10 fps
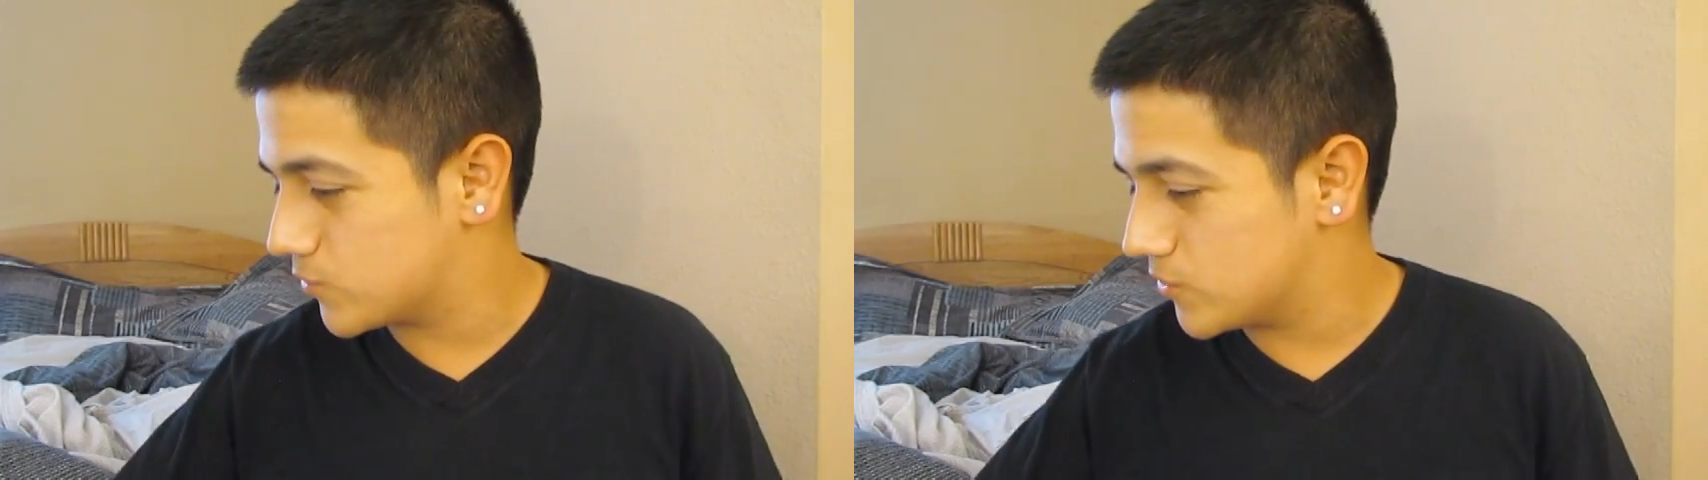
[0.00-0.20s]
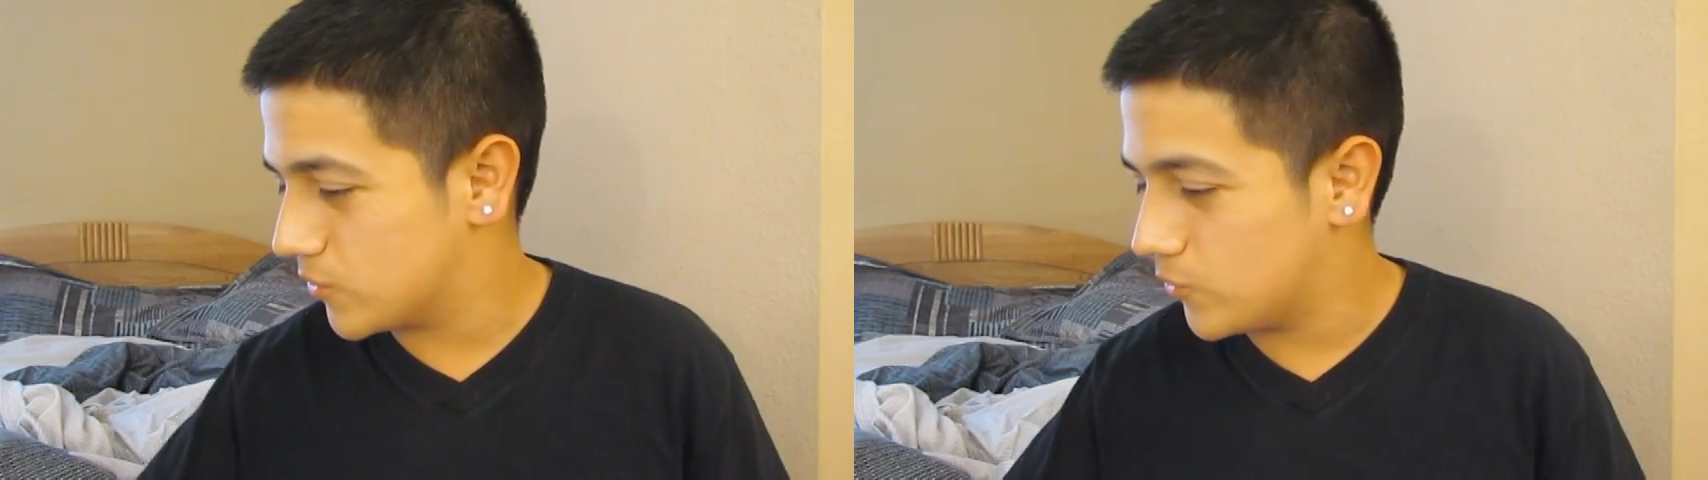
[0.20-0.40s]

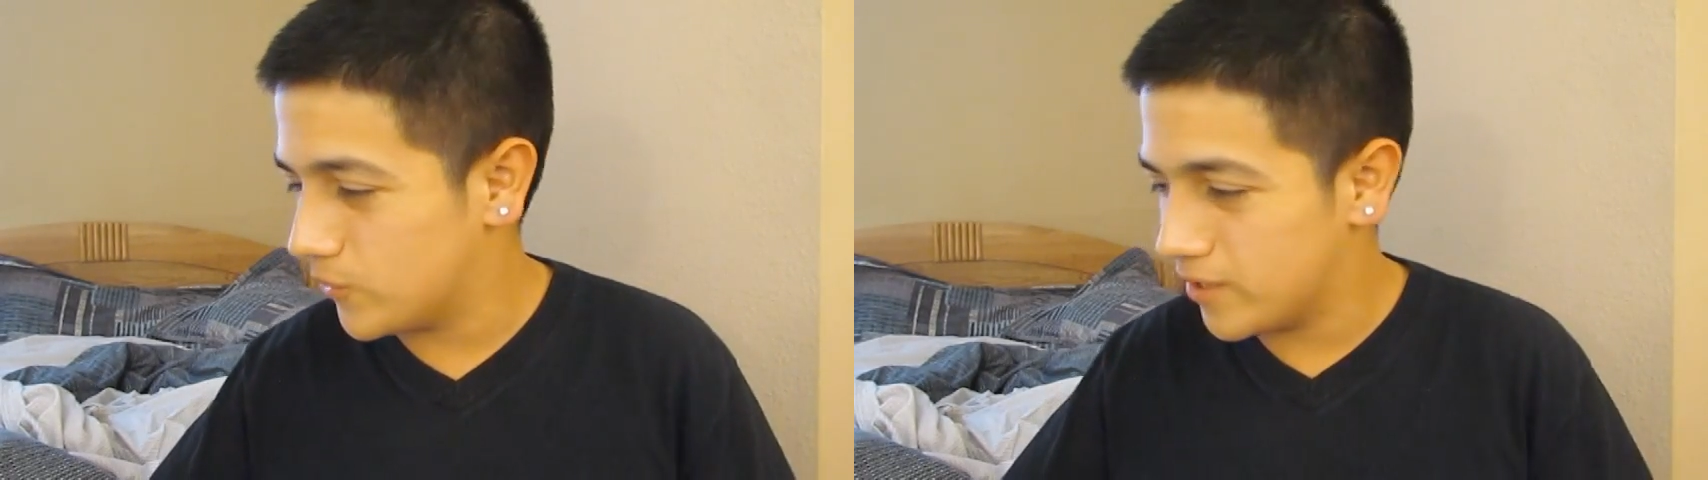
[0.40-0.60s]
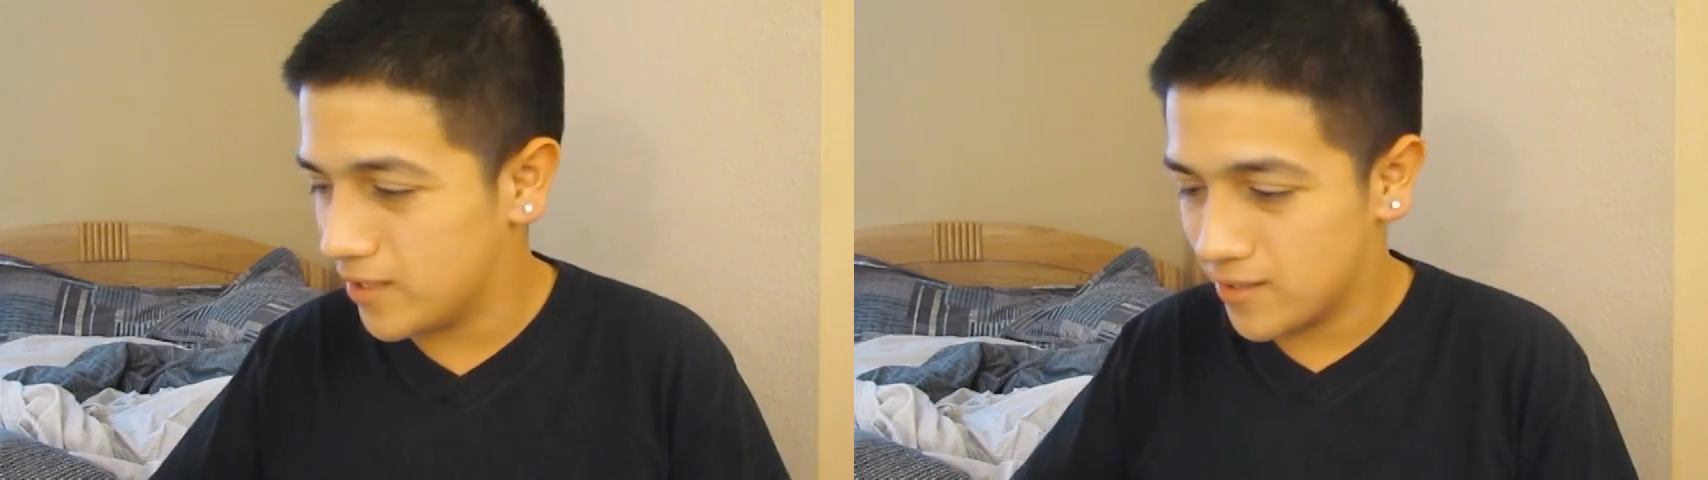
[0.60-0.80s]
real
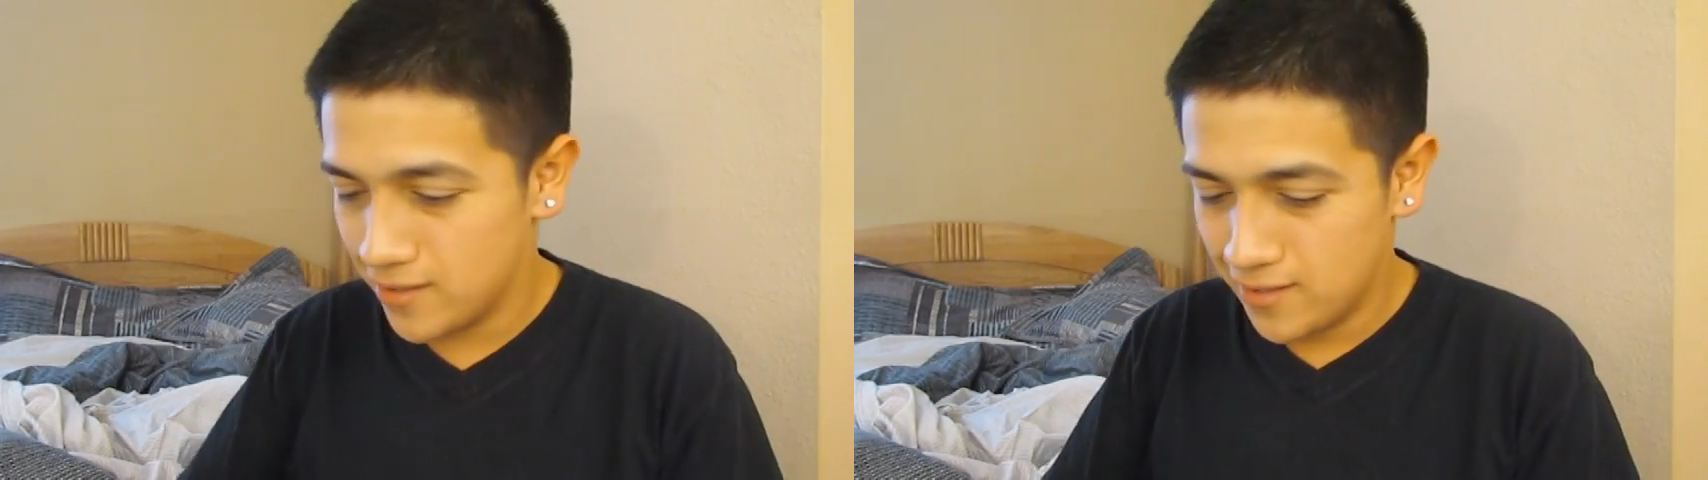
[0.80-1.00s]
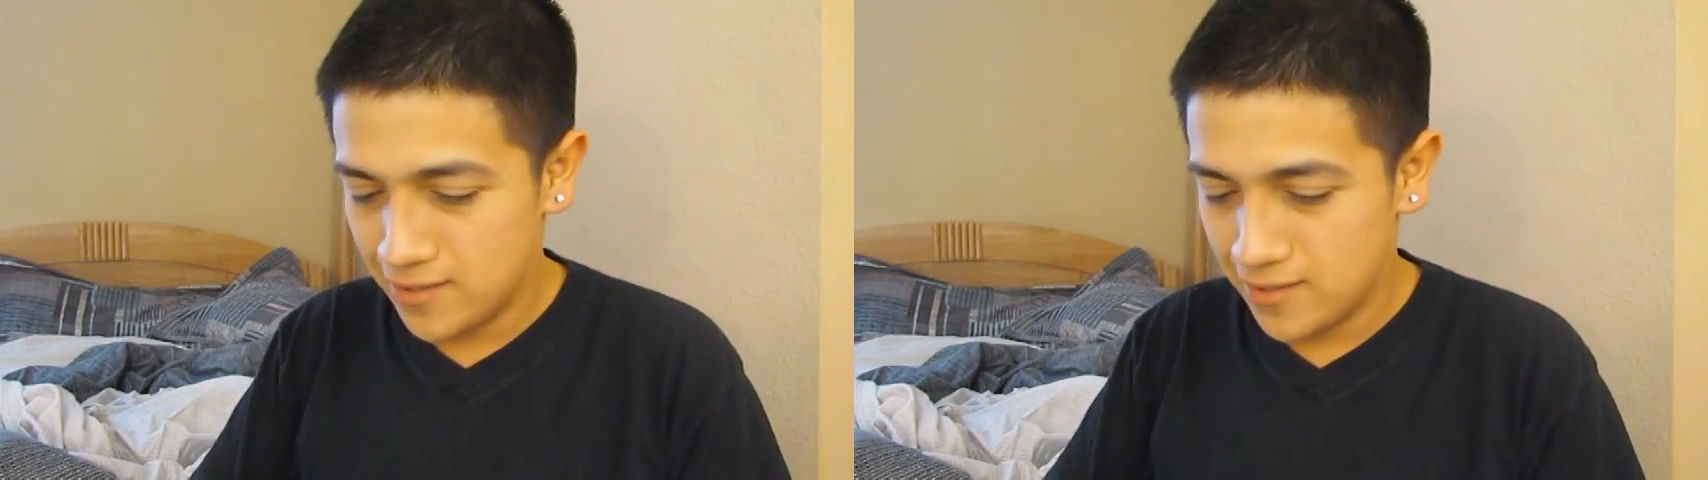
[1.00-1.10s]
quick.